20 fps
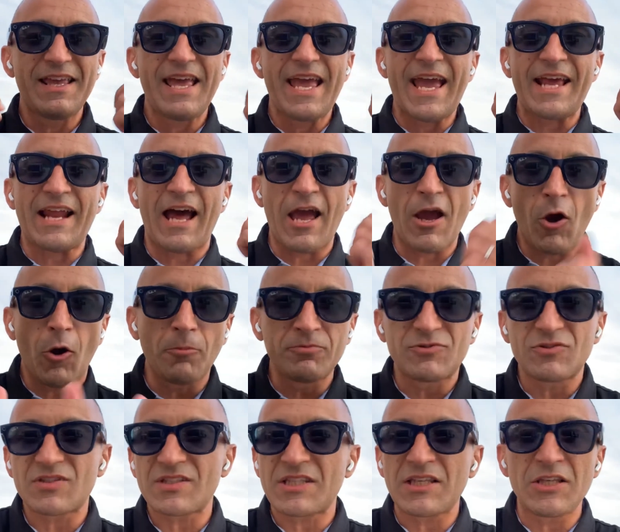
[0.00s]
and I hope
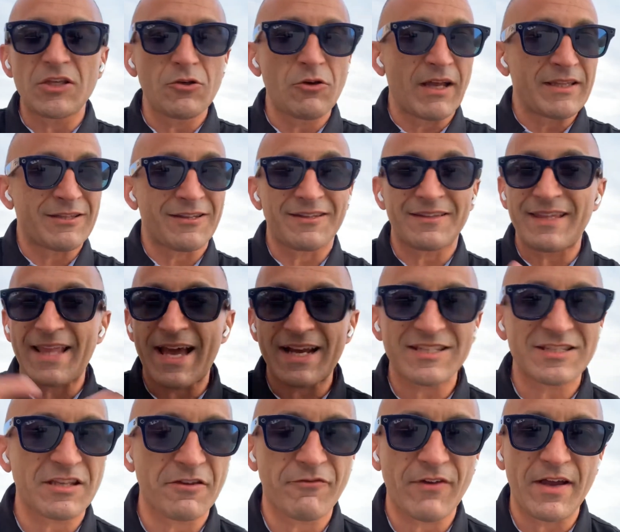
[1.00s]
to see you at the
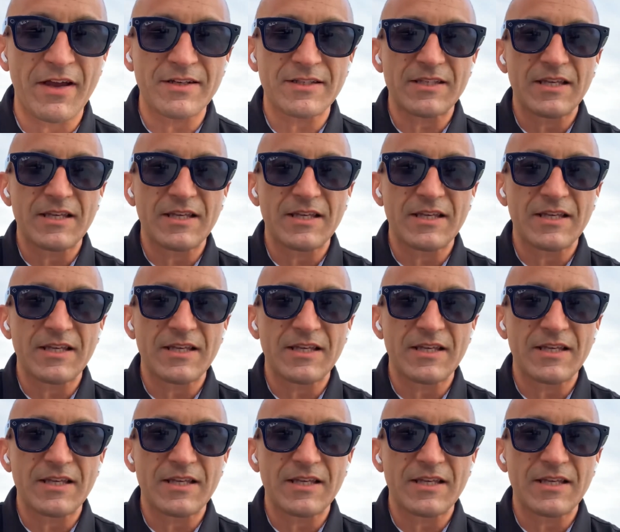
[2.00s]
next event.